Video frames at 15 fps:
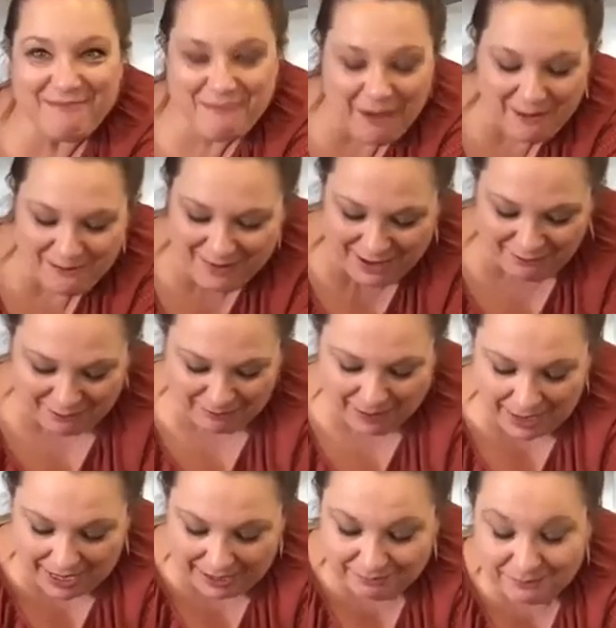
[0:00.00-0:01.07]
my favourite
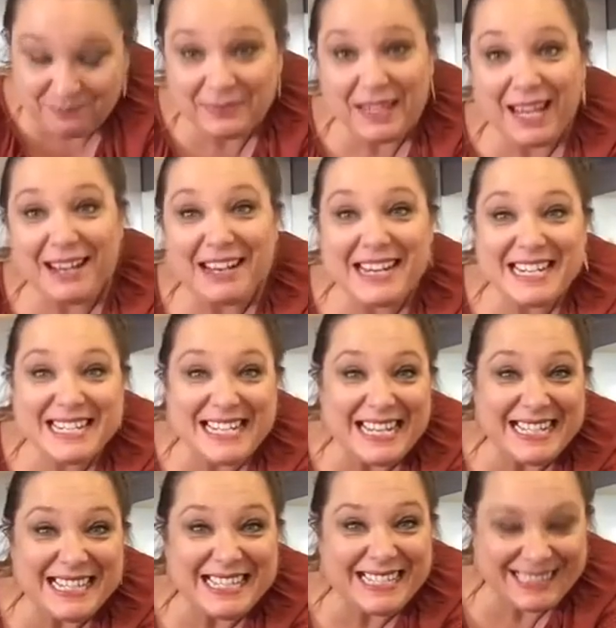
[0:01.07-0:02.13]
part. I'm going to
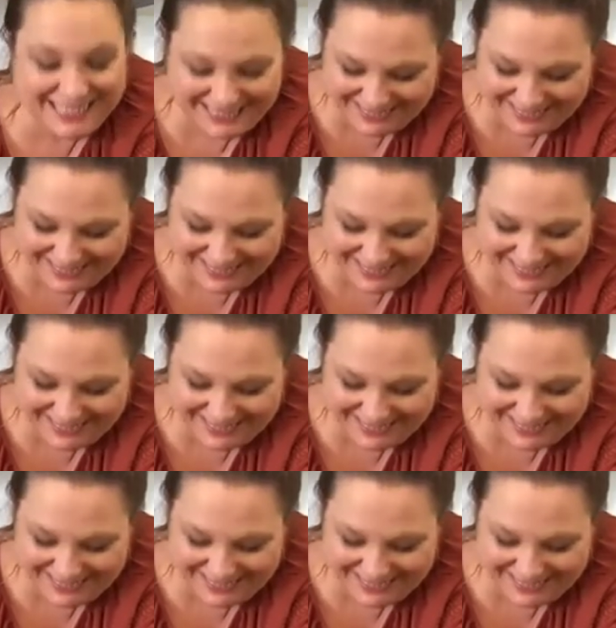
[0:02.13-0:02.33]
taste it.